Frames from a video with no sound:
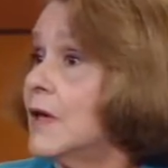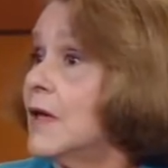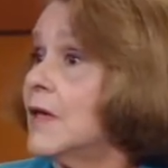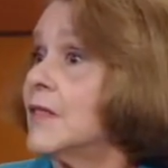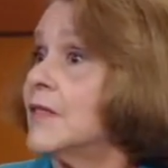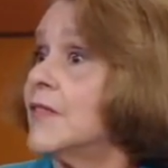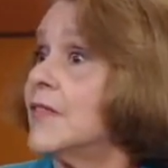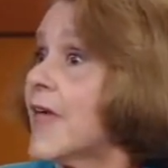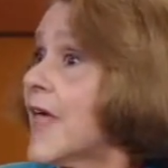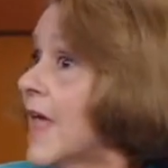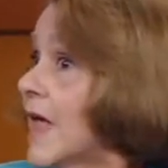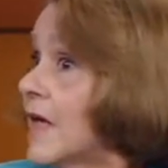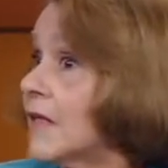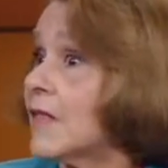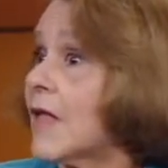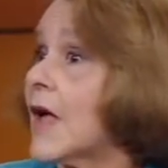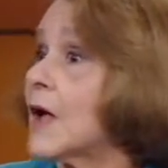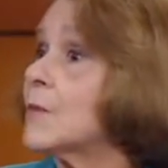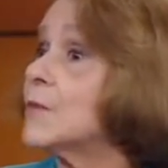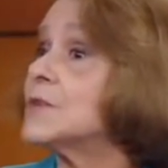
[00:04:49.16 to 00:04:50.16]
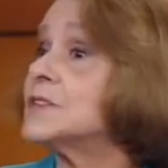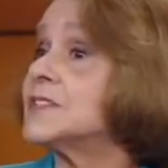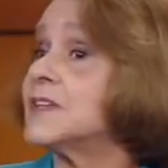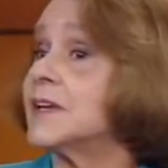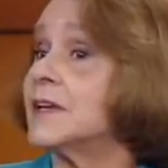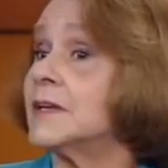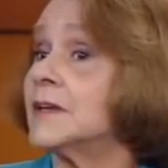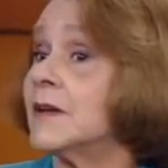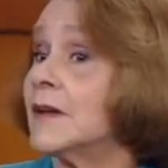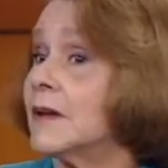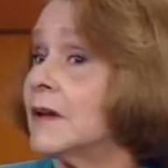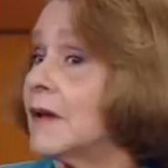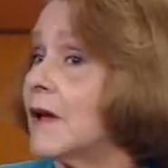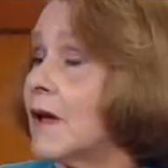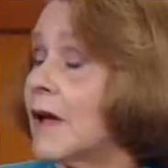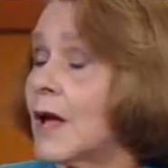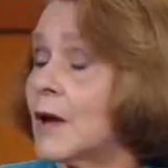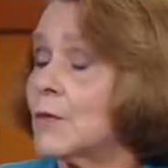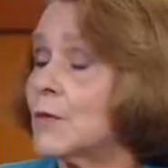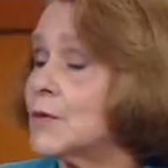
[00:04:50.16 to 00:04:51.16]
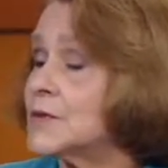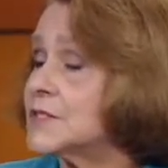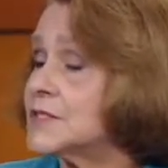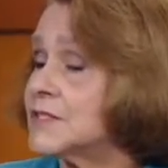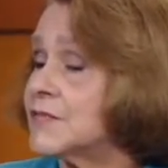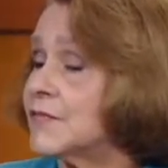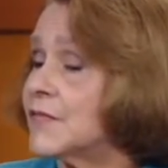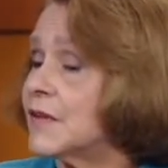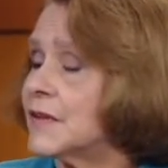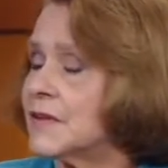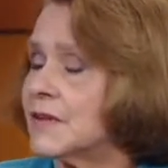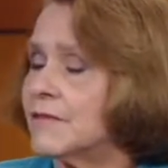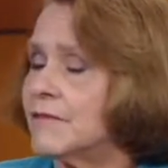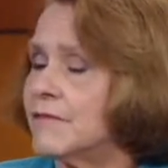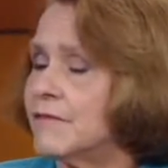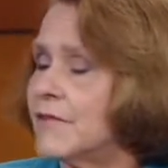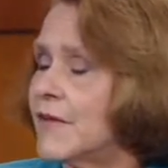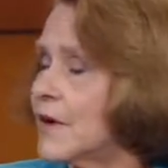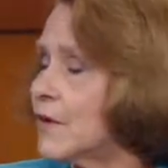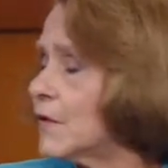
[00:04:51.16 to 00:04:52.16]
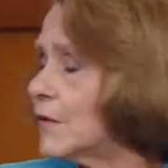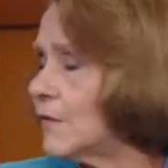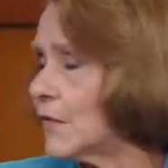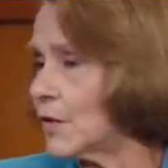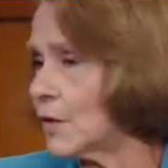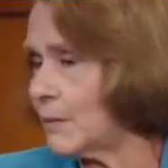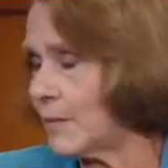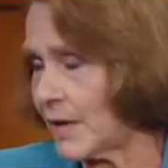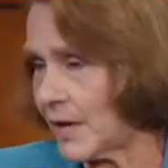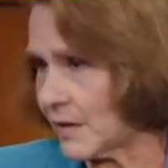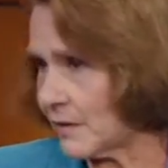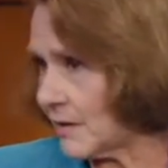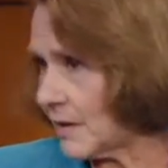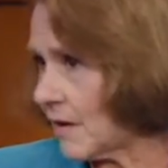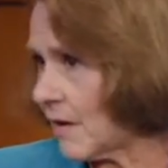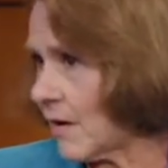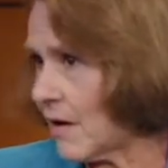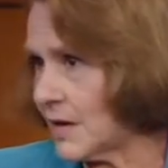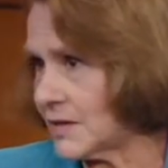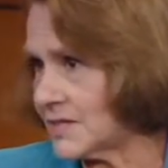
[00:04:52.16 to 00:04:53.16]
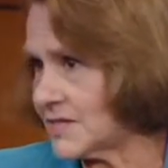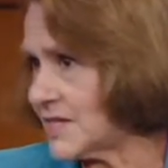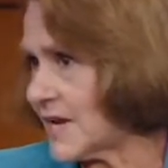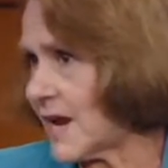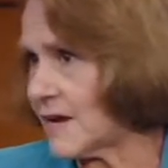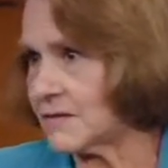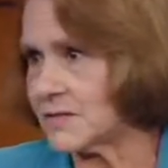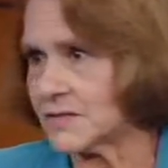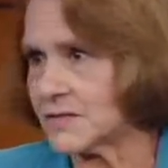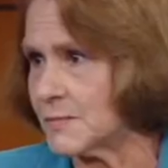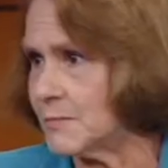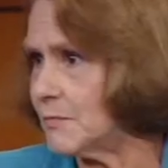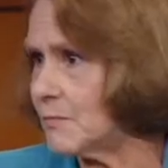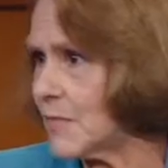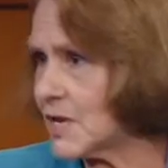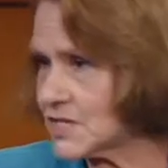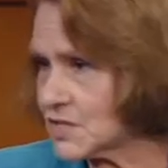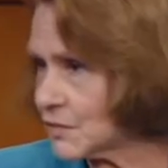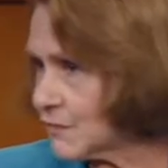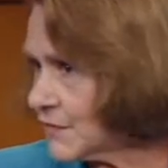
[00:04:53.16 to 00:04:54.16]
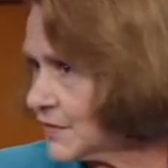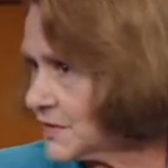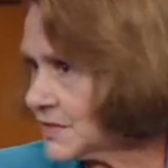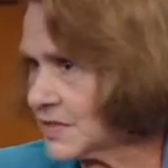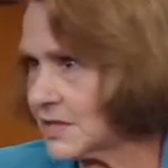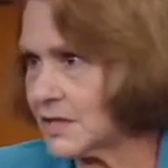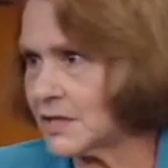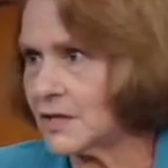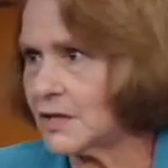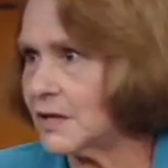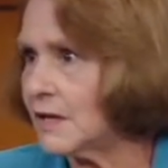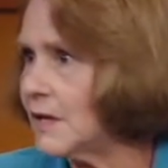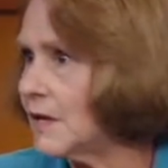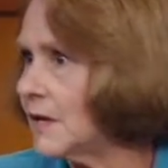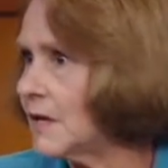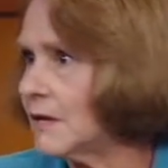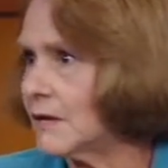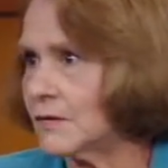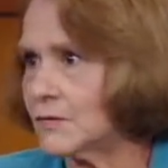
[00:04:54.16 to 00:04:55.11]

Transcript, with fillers: the hell I was in I was feeling very very badly on statins muscle fatigue uh,